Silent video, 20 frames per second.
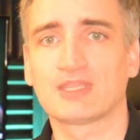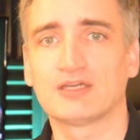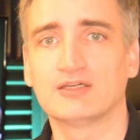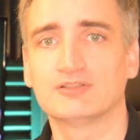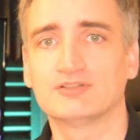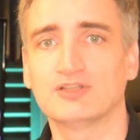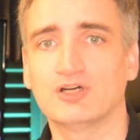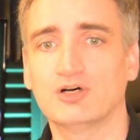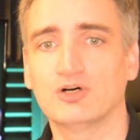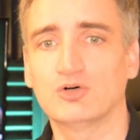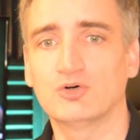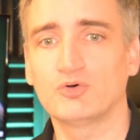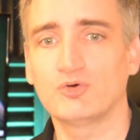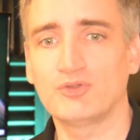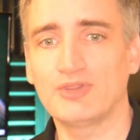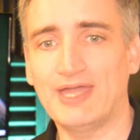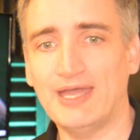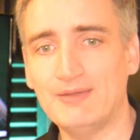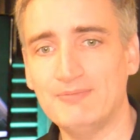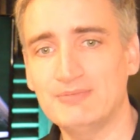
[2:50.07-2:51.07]
So
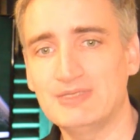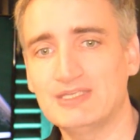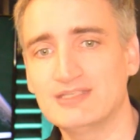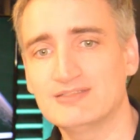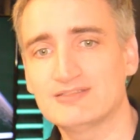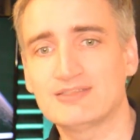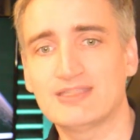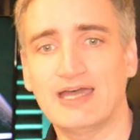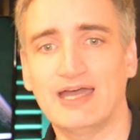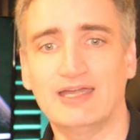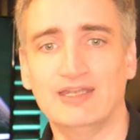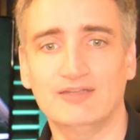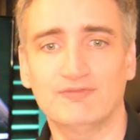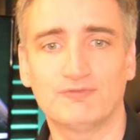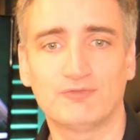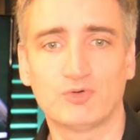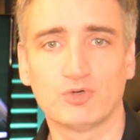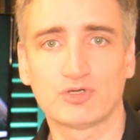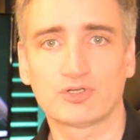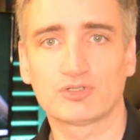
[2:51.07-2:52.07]
that means that
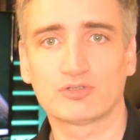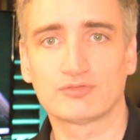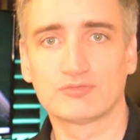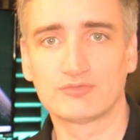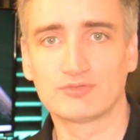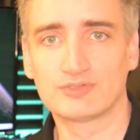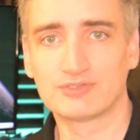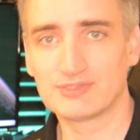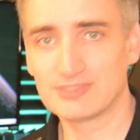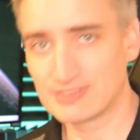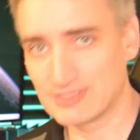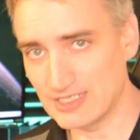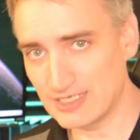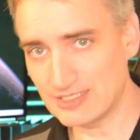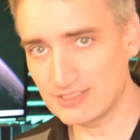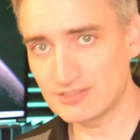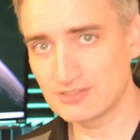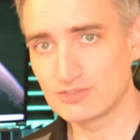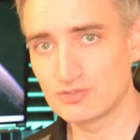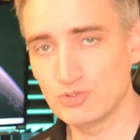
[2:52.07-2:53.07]
for
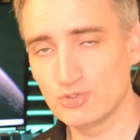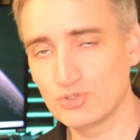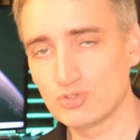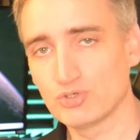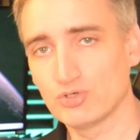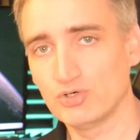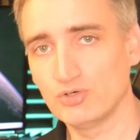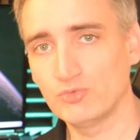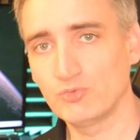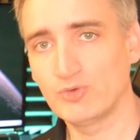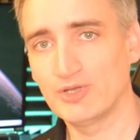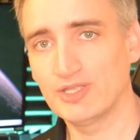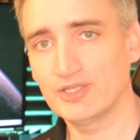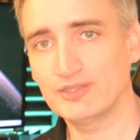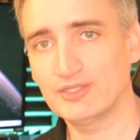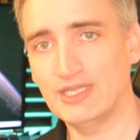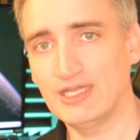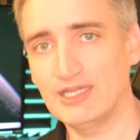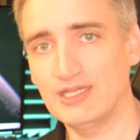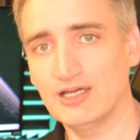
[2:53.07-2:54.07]
getting Google with
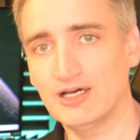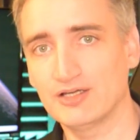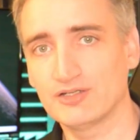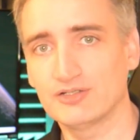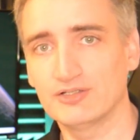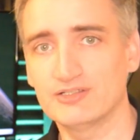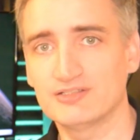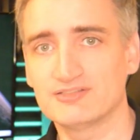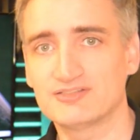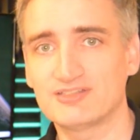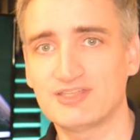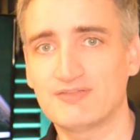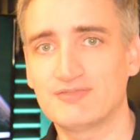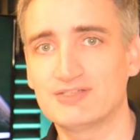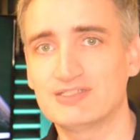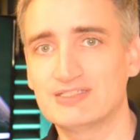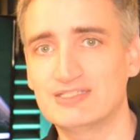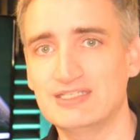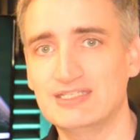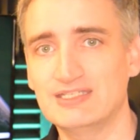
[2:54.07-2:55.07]
a
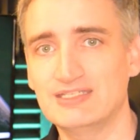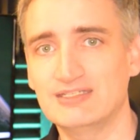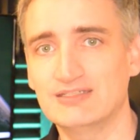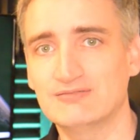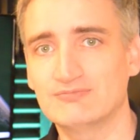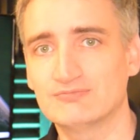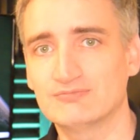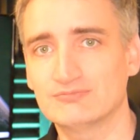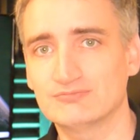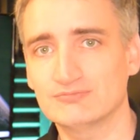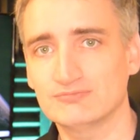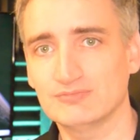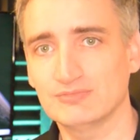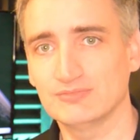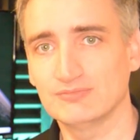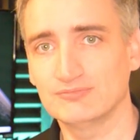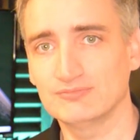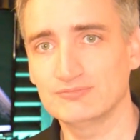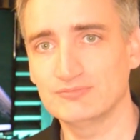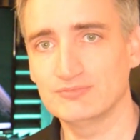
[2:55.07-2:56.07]
117
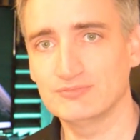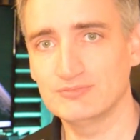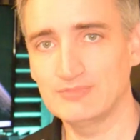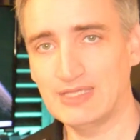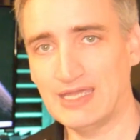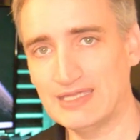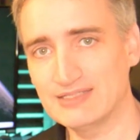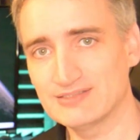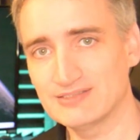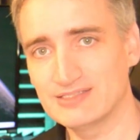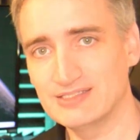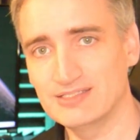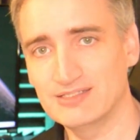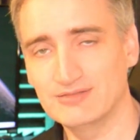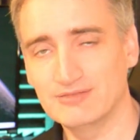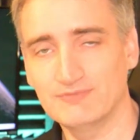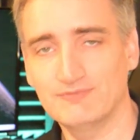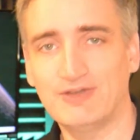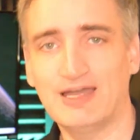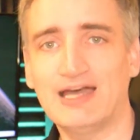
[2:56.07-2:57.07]
as the
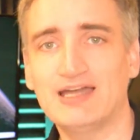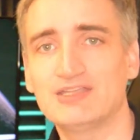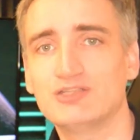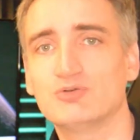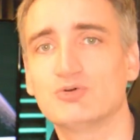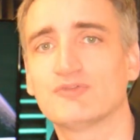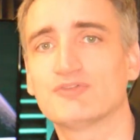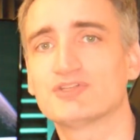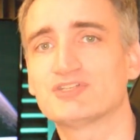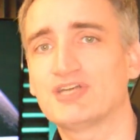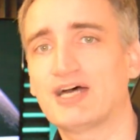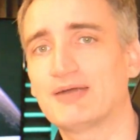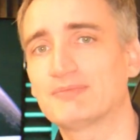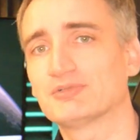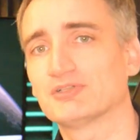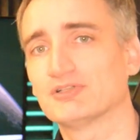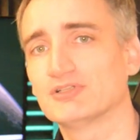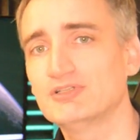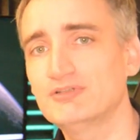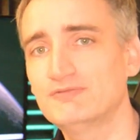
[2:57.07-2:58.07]
value of the time to
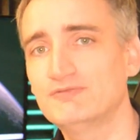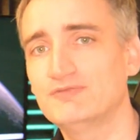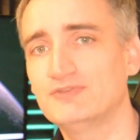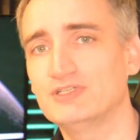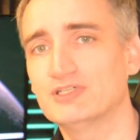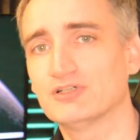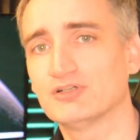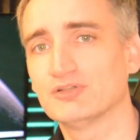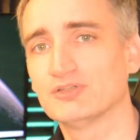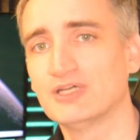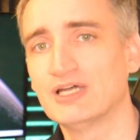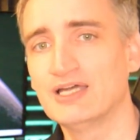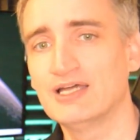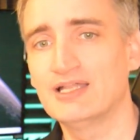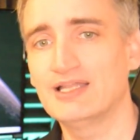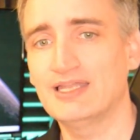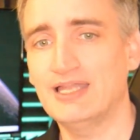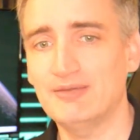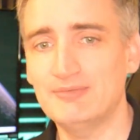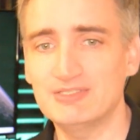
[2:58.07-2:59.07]
live field,
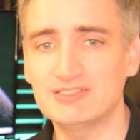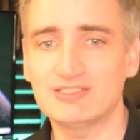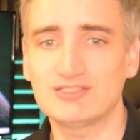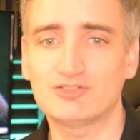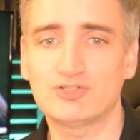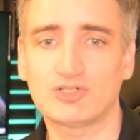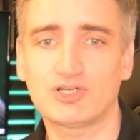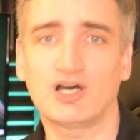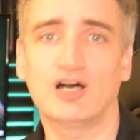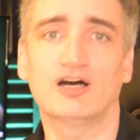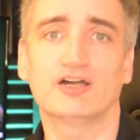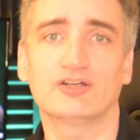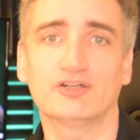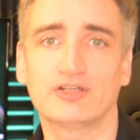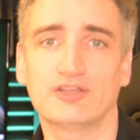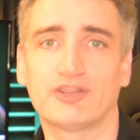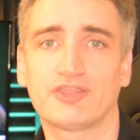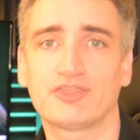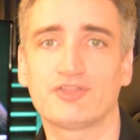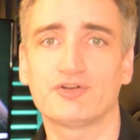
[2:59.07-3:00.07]
that means it took
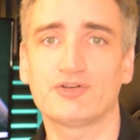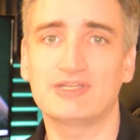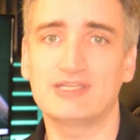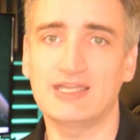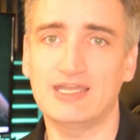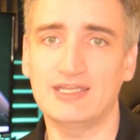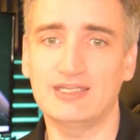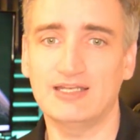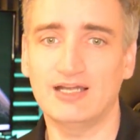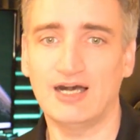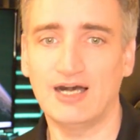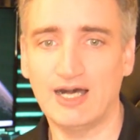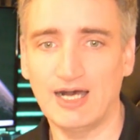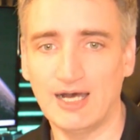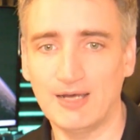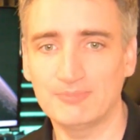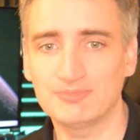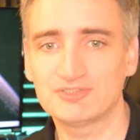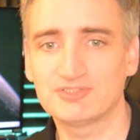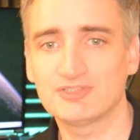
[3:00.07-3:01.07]
138
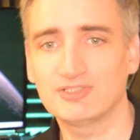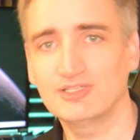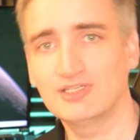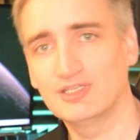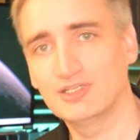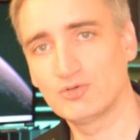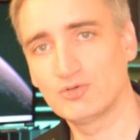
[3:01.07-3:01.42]
hops in